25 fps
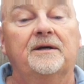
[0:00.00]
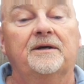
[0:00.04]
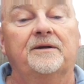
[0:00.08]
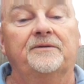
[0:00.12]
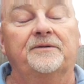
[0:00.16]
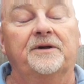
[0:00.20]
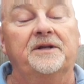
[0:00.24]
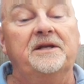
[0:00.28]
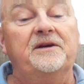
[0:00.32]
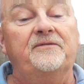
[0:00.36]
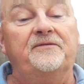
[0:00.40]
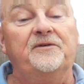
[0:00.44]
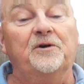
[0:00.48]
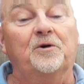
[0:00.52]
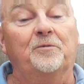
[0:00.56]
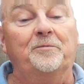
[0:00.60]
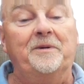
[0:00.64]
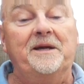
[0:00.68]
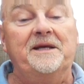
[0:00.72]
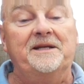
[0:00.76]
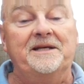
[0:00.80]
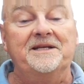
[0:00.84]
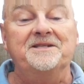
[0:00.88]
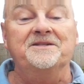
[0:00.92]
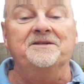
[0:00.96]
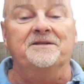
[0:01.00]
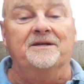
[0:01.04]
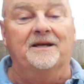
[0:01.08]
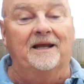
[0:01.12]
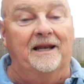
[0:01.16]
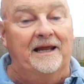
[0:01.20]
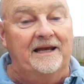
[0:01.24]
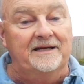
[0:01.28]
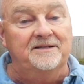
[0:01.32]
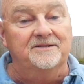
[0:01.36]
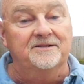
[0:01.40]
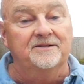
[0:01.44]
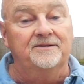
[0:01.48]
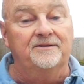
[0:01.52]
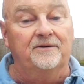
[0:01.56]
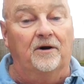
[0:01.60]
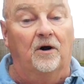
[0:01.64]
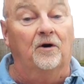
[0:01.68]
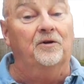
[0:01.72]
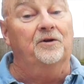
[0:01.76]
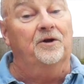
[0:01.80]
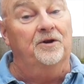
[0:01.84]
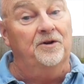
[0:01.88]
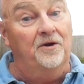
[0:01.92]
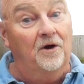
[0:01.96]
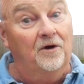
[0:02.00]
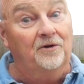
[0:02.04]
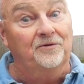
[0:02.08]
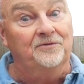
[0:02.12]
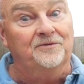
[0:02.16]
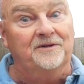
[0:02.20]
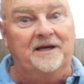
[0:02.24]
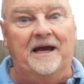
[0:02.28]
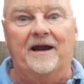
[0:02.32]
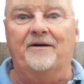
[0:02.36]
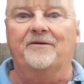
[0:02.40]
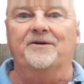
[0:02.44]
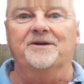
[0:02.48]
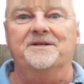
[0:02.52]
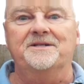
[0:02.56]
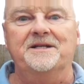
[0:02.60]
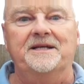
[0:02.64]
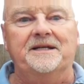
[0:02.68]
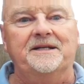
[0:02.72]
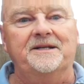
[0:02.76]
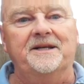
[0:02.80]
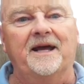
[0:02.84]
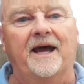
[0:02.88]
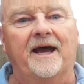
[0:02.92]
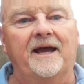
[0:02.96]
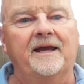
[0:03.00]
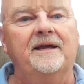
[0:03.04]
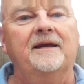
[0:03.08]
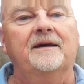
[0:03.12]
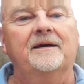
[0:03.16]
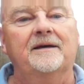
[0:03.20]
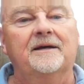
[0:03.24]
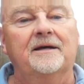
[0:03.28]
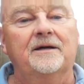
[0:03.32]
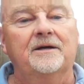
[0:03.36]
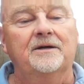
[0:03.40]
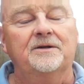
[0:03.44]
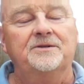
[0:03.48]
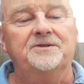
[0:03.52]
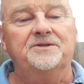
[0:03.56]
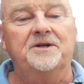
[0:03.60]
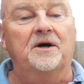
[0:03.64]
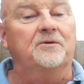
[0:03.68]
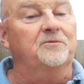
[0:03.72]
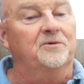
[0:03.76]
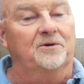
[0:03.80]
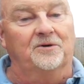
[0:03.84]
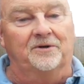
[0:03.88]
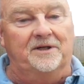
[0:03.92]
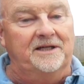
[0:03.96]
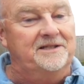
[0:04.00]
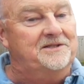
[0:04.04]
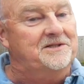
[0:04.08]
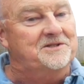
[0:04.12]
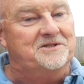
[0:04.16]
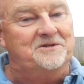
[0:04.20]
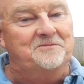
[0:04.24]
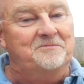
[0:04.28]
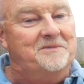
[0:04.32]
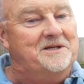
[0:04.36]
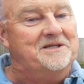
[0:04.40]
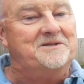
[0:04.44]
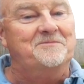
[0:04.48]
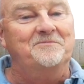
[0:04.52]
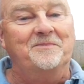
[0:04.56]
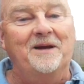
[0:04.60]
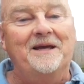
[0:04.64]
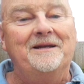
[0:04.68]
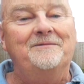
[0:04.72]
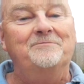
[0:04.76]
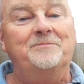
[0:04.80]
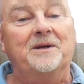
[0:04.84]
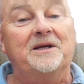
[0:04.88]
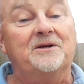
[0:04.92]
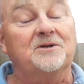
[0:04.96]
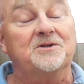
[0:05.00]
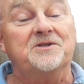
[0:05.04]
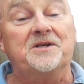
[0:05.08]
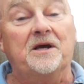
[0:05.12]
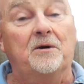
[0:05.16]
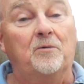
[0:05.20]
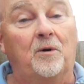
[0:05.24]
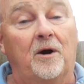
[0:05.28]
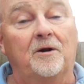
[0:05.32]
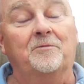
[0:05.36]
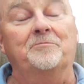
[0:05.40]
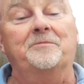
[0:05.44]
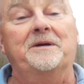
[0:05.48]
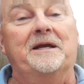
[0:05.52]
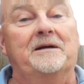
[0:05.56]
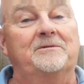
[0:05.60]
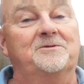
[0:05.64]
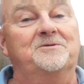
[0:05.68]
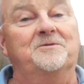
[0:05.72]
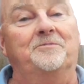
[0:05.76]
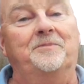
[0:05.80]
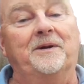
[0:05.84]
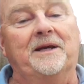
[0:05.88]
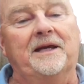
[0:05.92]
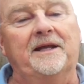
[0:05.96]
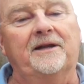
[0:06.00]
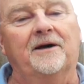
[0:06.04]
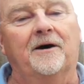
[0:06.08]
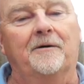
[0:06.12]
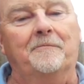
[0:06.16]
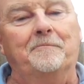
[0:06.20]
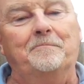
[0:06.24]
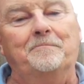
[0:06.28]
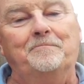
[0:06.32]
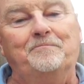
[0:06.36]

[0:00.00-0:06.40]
that if your bin isn't collected on a non-guaranteed day, don't log it as a missed bin because they won't be able to pick it up.